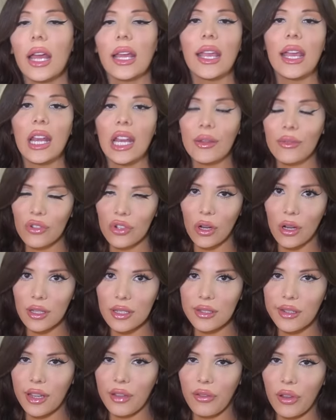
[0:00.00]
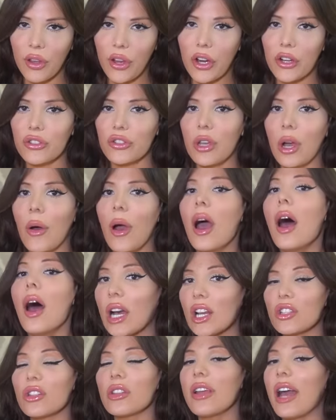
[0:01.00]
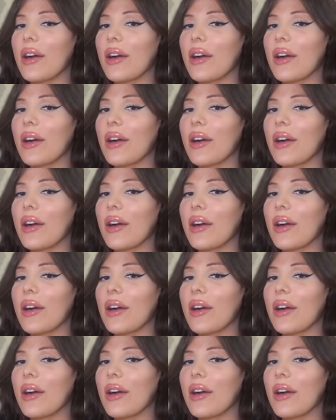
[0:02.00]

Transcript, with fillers: I can't even draw a stick figure. So actually